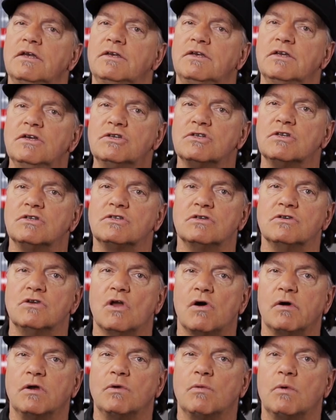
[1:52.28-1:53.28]
addition to
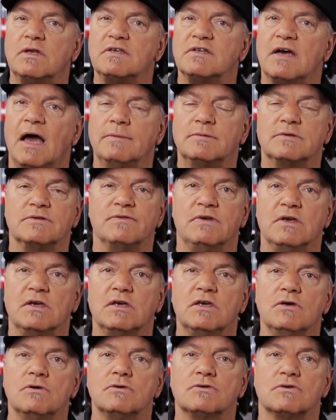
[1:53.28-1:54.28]
knowing what types of
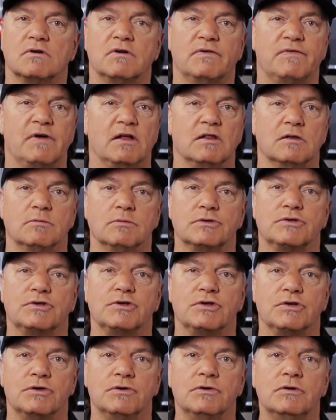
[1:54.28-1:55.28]
EQs are available to
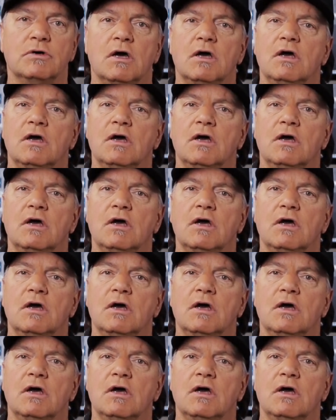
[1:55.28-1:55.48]
you,